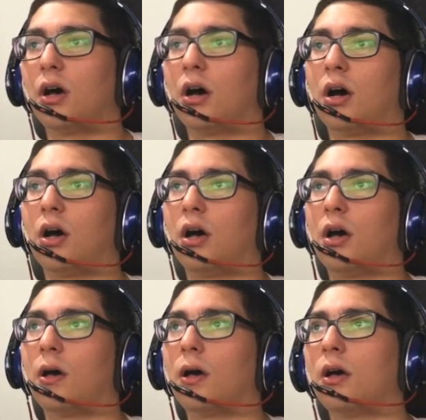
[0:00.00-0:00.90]

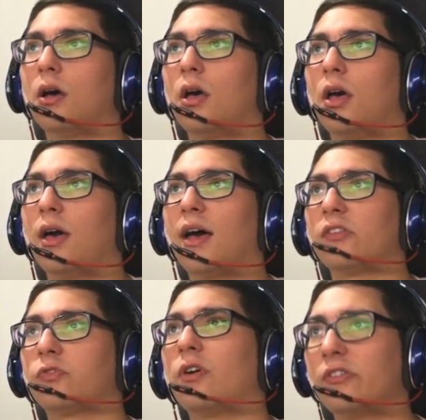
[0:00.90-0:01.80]
Uh,
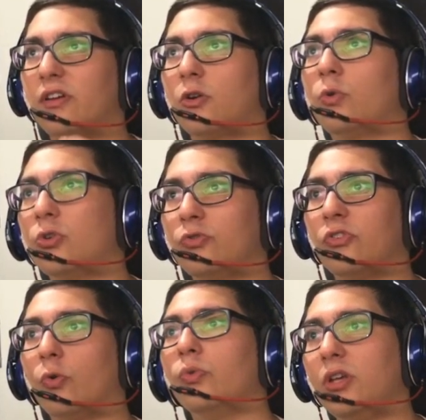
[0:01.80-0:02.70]
as far as I know, you
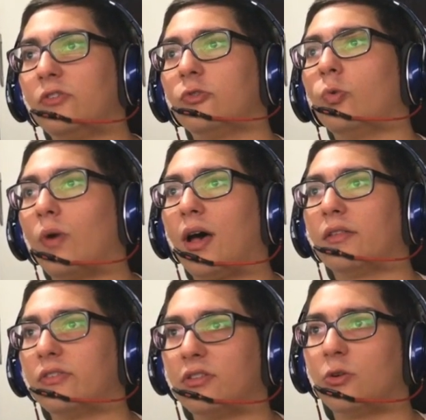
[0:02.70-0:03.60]
don't need to
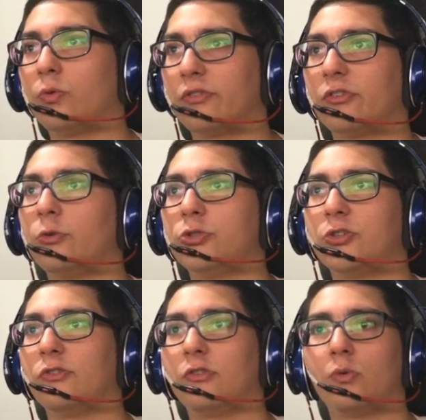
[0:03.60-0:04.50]
add the
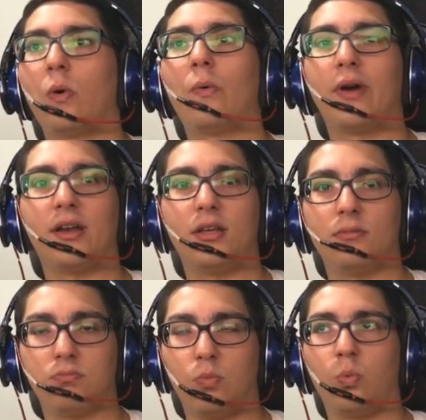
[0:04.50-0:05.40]
resolutions you
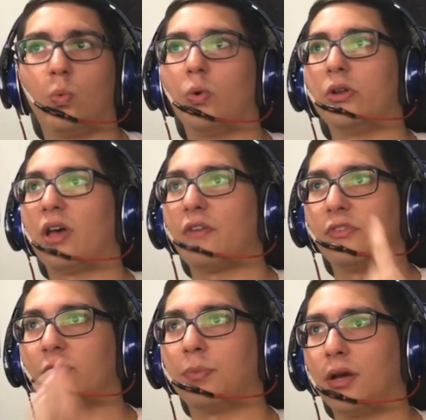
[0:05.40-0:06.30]
already would have
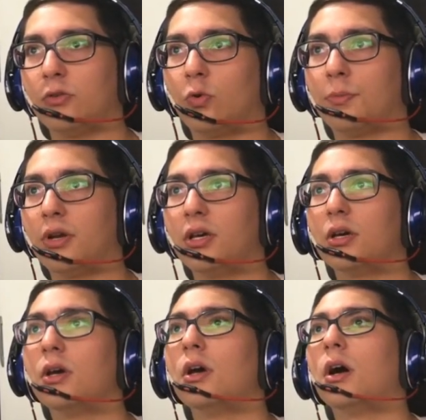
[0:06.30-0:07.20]
displayed normally.
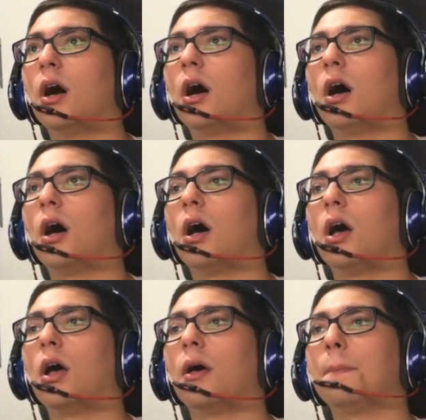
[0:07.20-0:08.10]

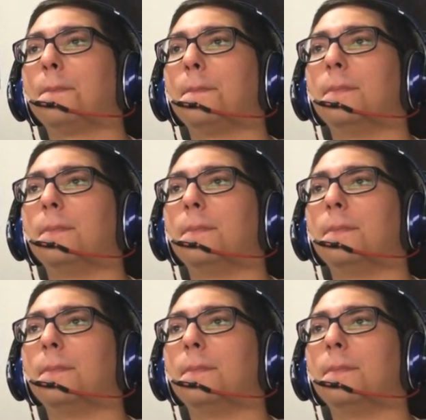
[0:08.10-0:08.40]
Uh,